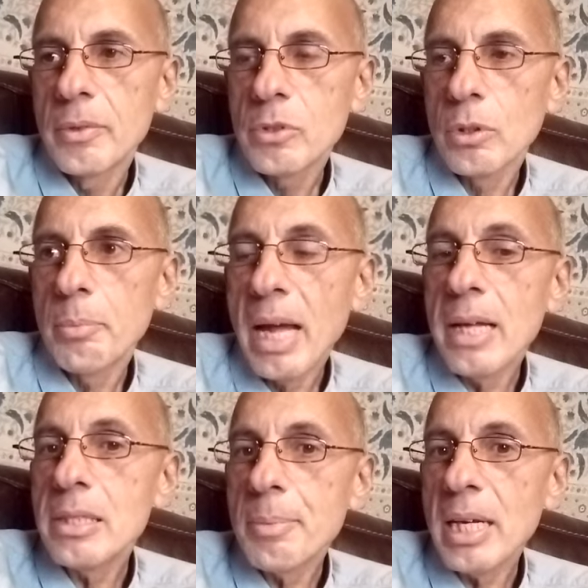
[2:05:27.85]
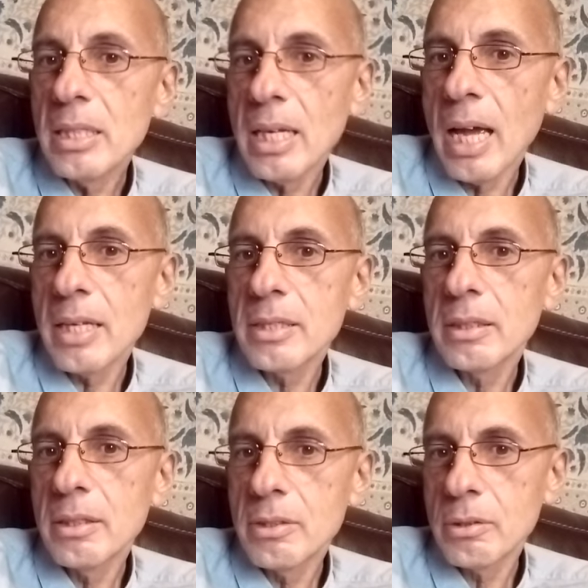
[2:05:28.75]
So man's main task
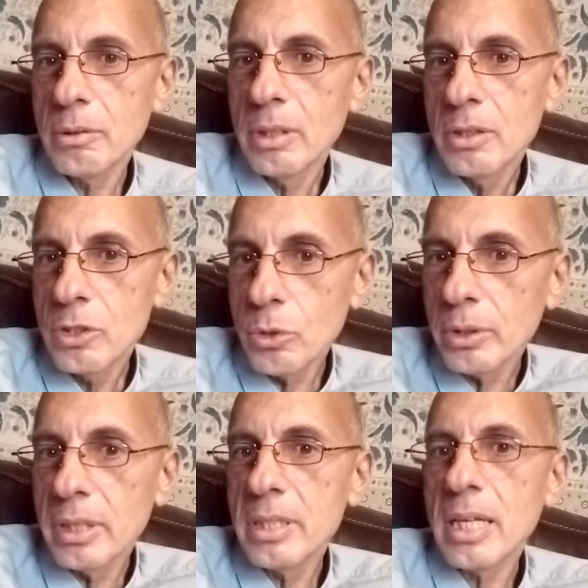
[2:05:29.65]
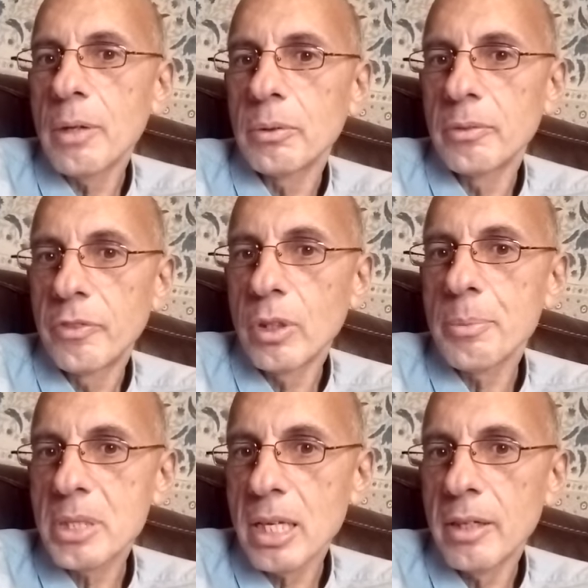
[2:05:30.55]
is to sort this out for
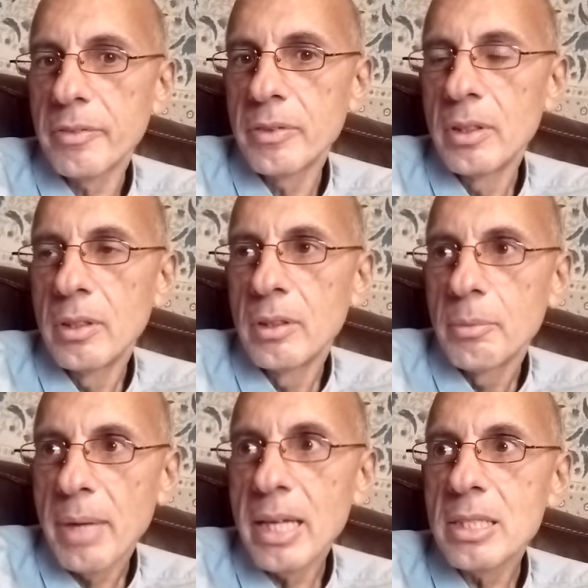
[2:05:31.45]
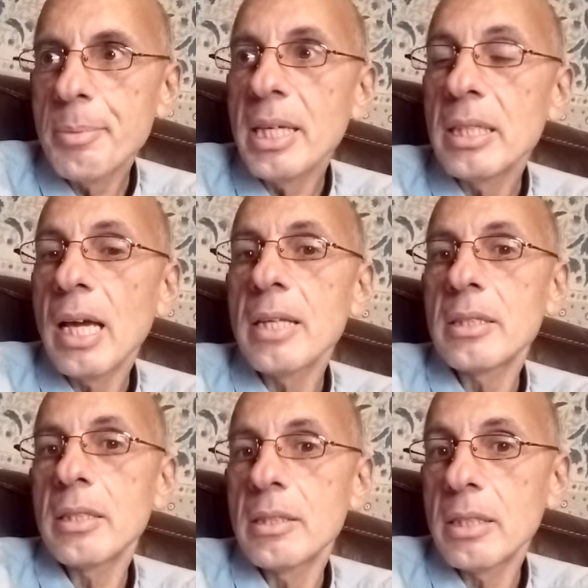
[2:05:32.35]
himself. Man's main
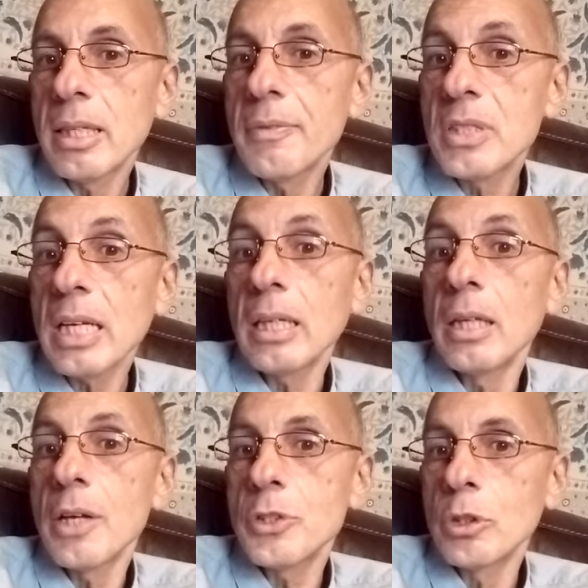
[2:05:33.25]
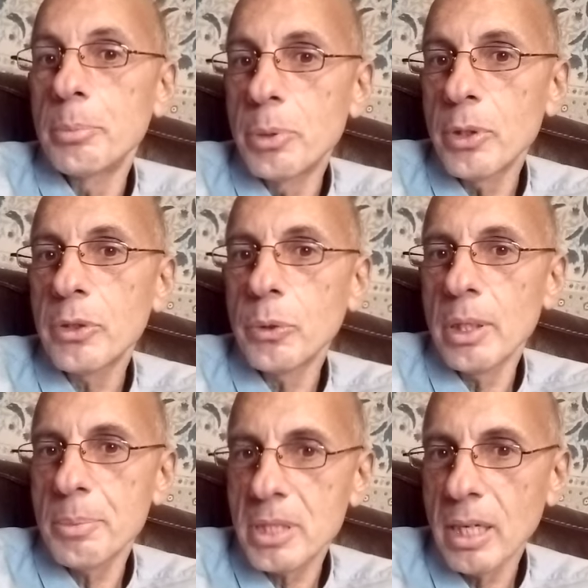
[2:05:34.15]
task is to give psychological birth to
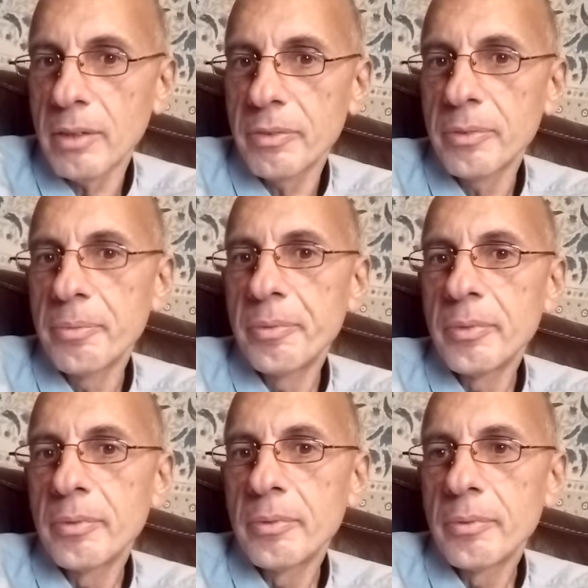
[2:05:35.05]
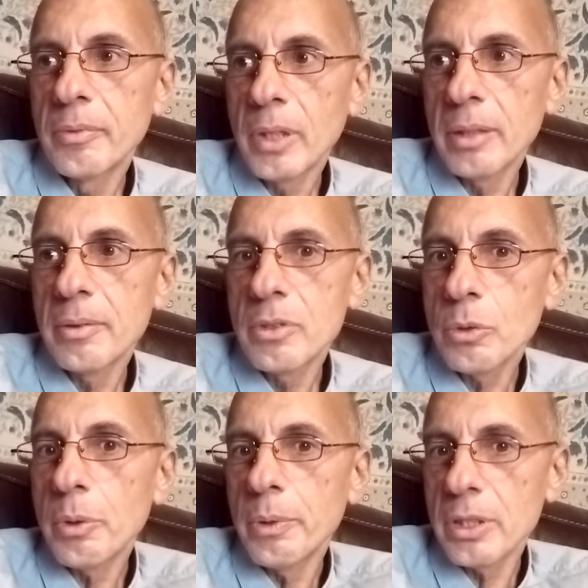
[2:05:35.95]
himself. Right?
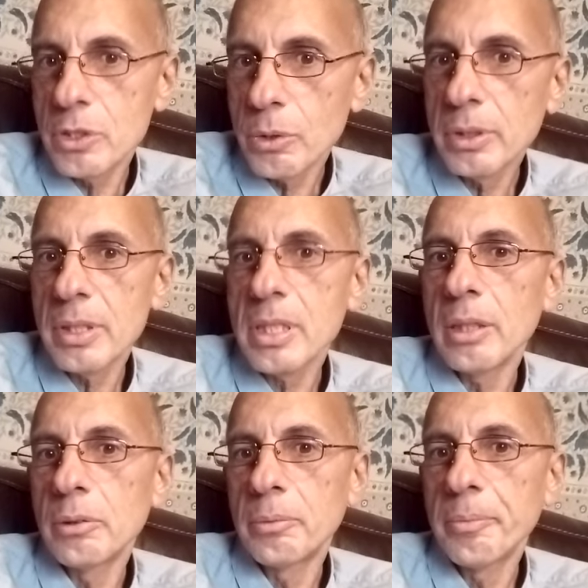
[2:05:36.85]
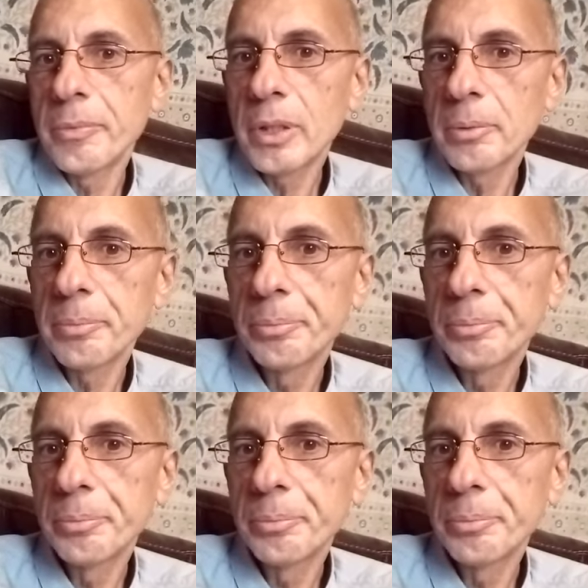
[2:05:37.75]
So we want to sort this out. Right?